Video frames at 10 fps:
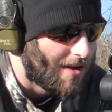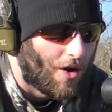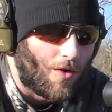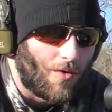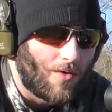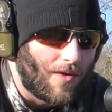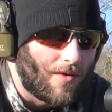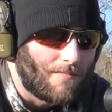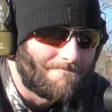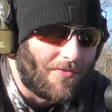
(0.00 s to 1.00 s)
don't
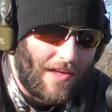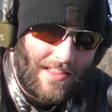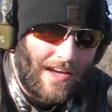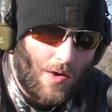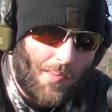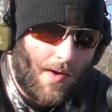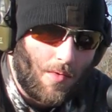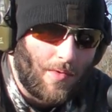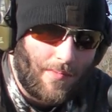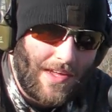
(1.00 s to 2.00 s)
think that'll
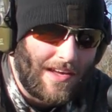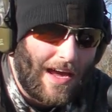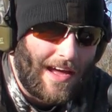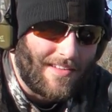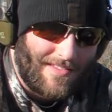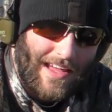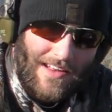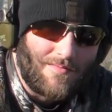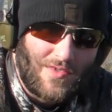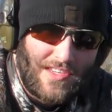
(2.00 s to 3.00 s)
probably be that
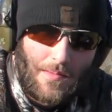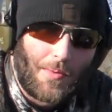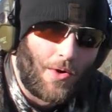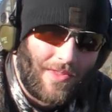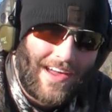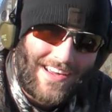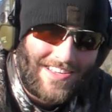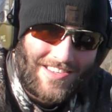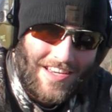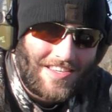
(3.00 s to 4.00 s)
simple and that
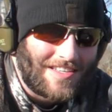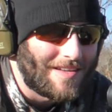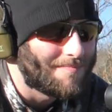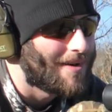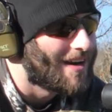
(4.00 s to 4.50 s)
consistent,